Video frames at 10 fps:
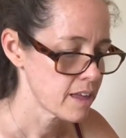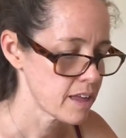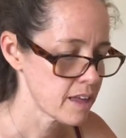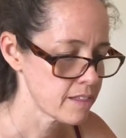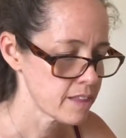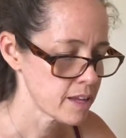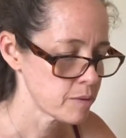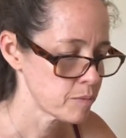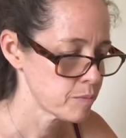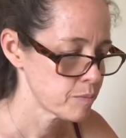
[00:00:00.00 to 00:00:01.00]
and then
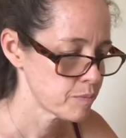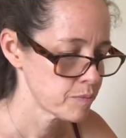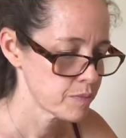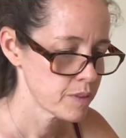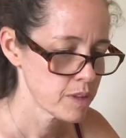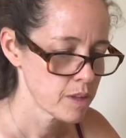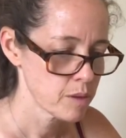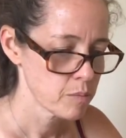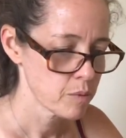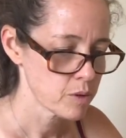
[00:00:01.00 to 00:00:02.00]

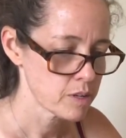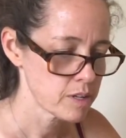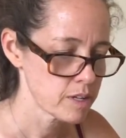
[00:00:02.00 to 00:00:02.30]
put it